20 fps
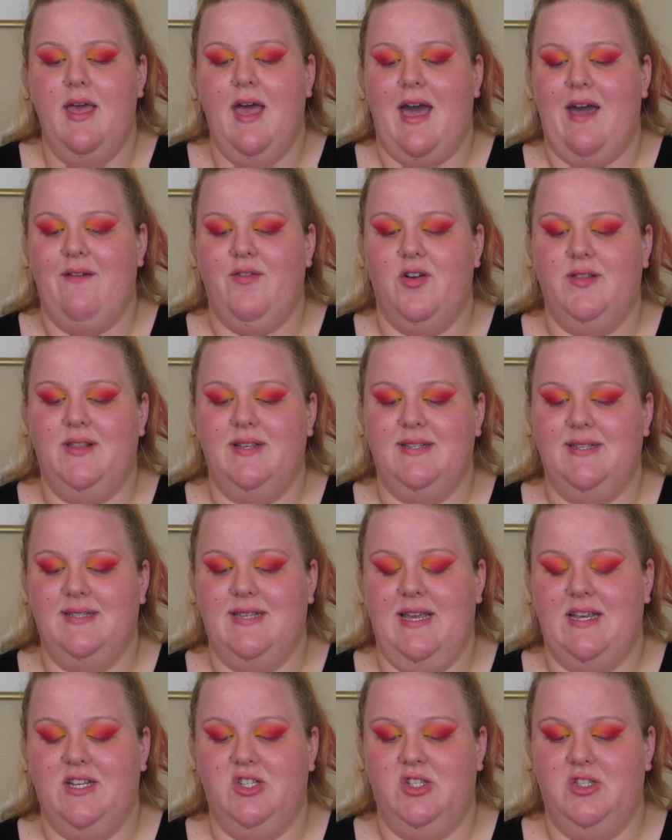I've heard this is
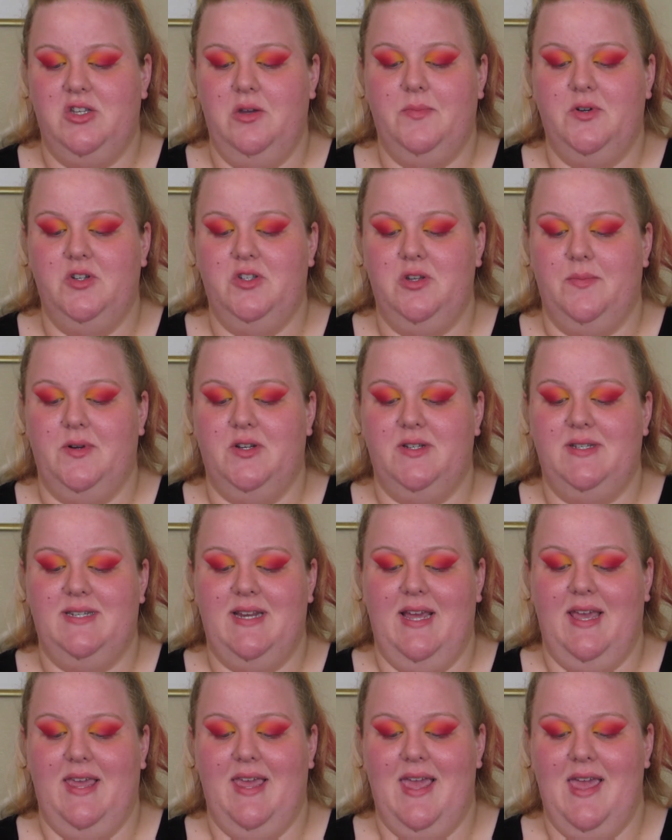like super, super
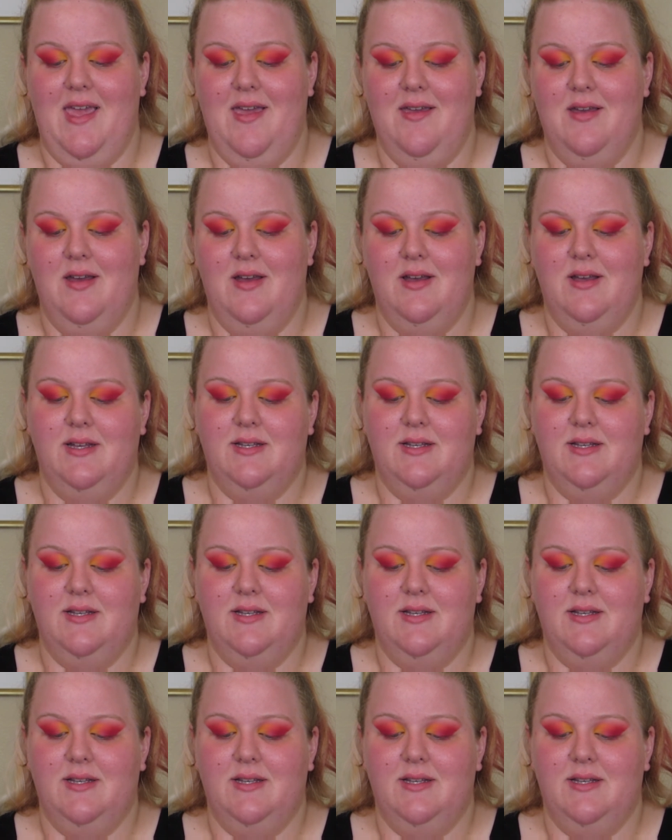sticky.